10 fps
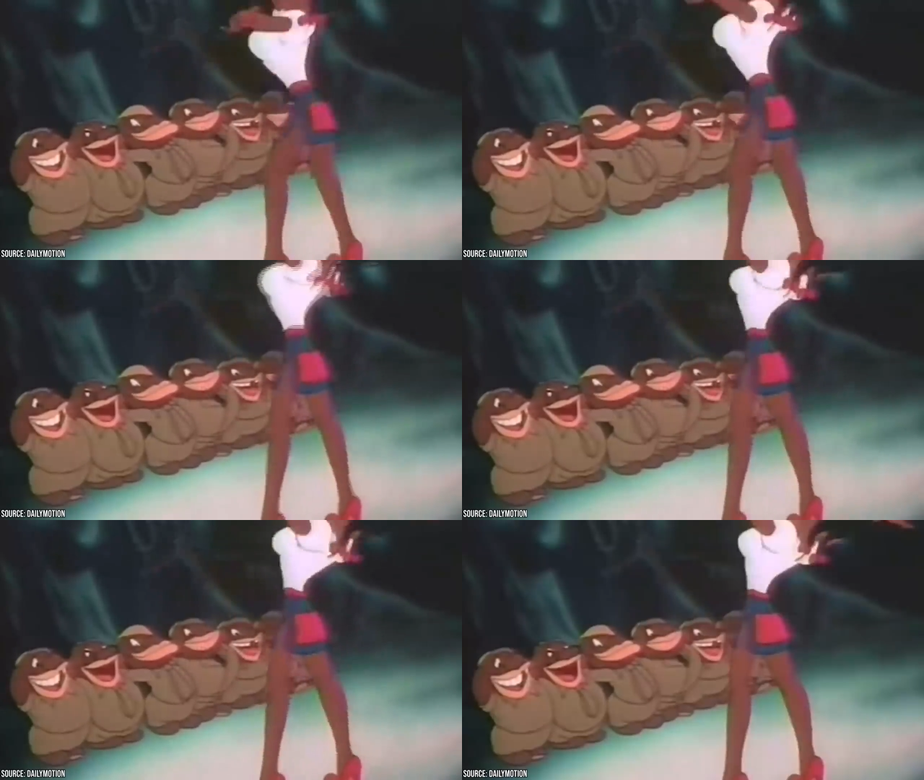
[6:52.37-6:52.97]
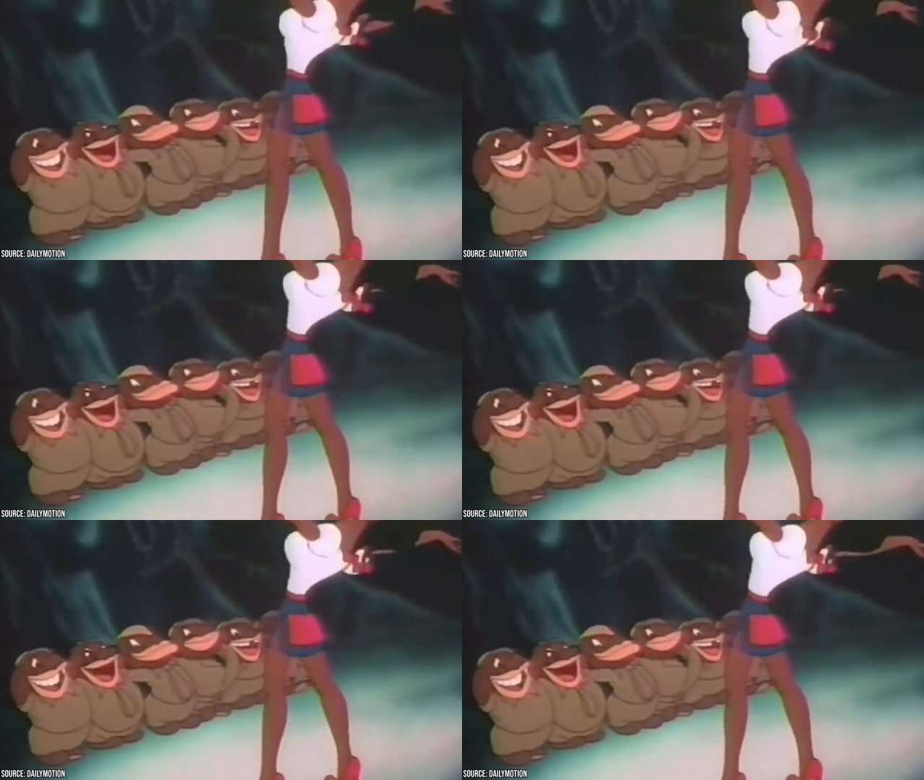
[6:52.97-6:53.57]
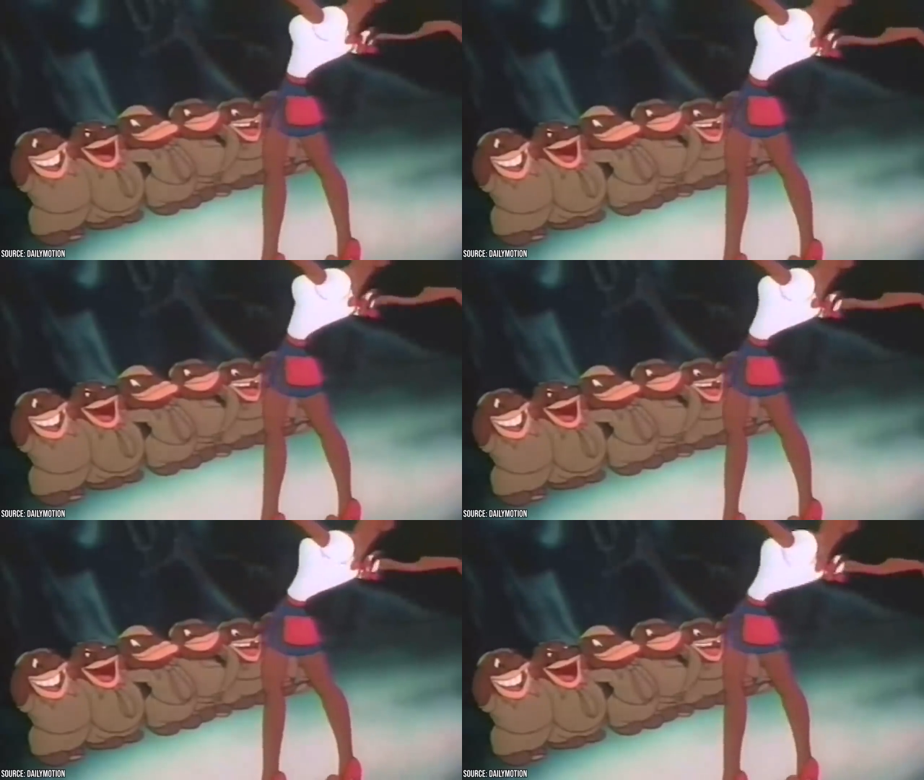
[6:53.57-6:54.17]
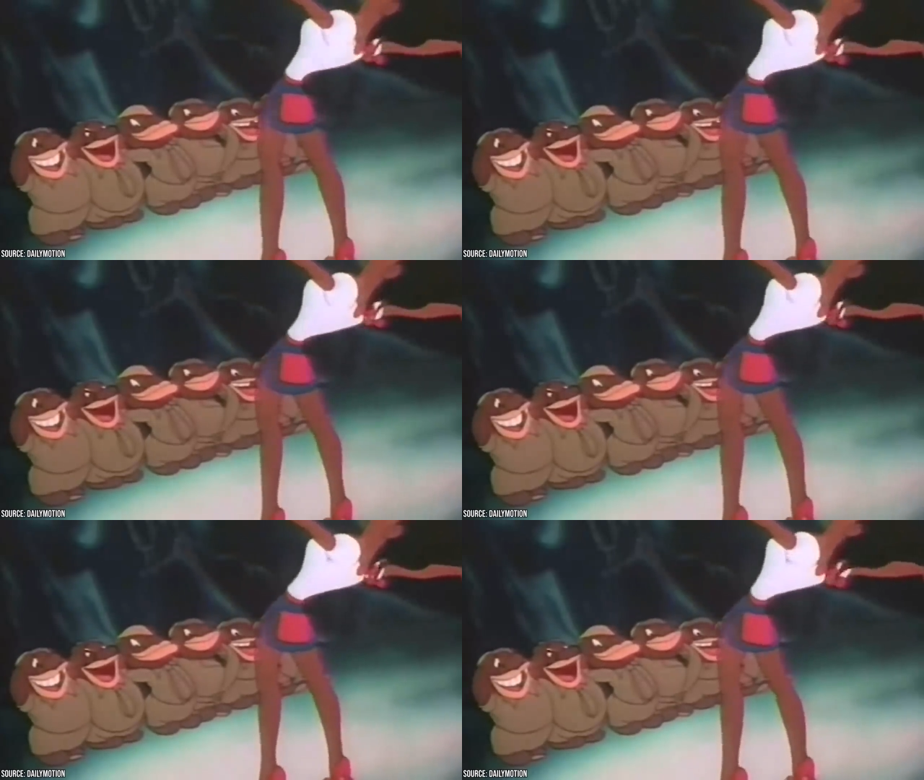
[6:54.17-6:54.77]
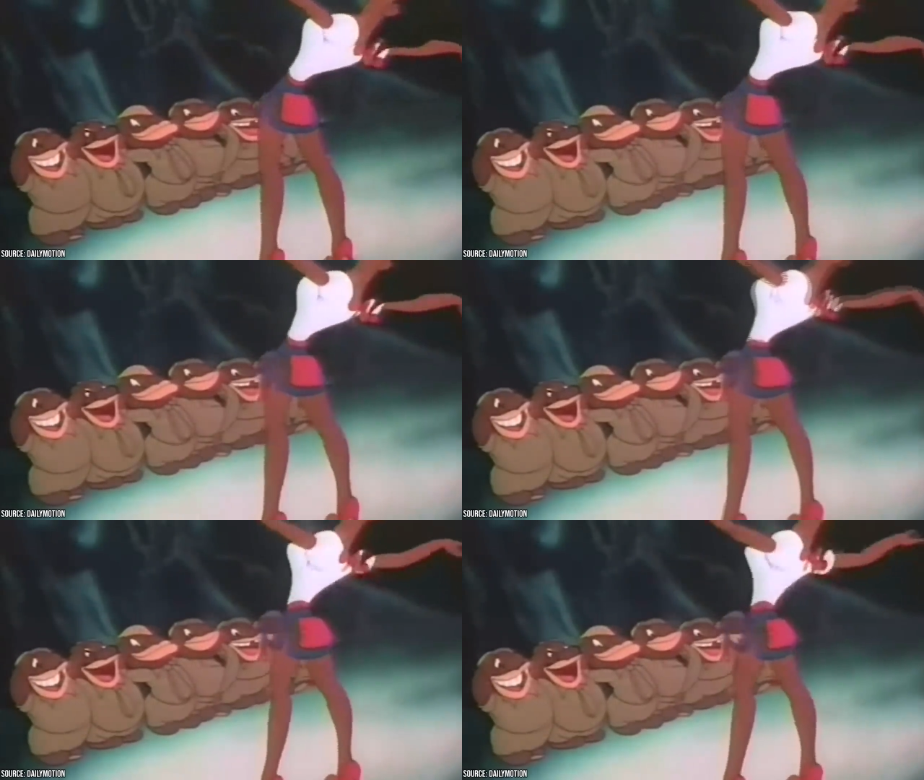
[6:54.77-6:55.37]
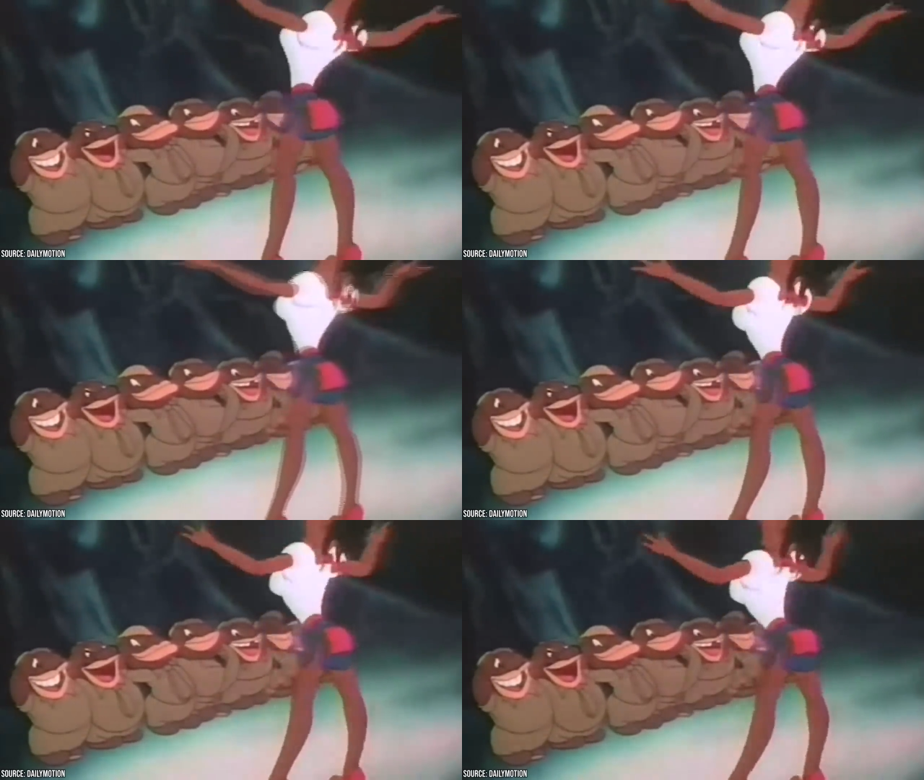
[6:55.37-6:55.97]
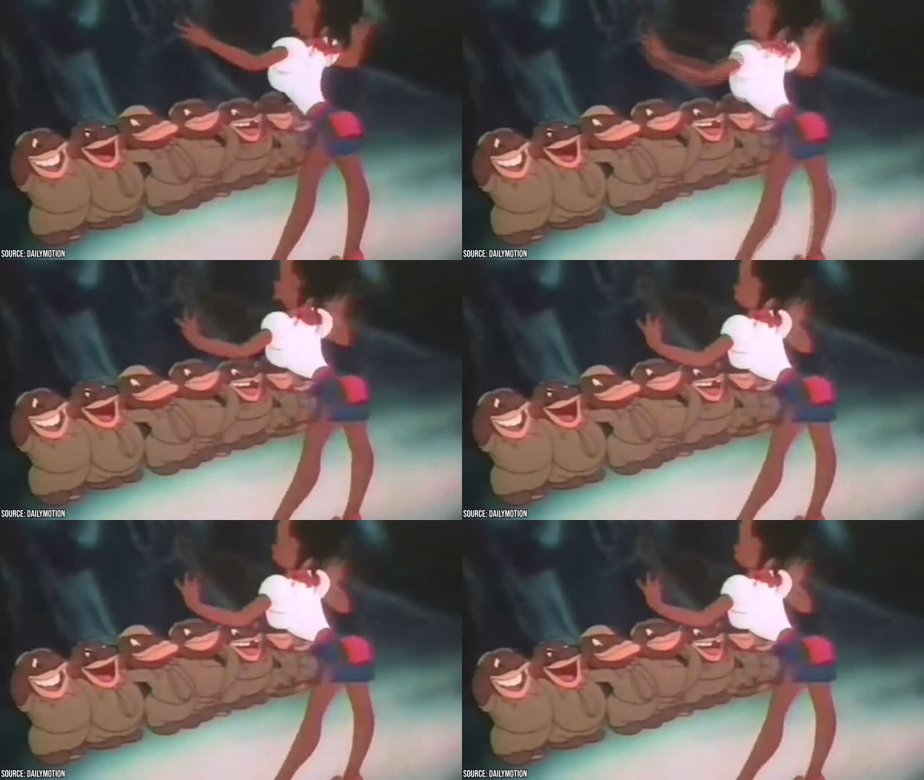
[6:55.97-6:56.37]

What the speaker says: No face is visible, so there are no lips to read.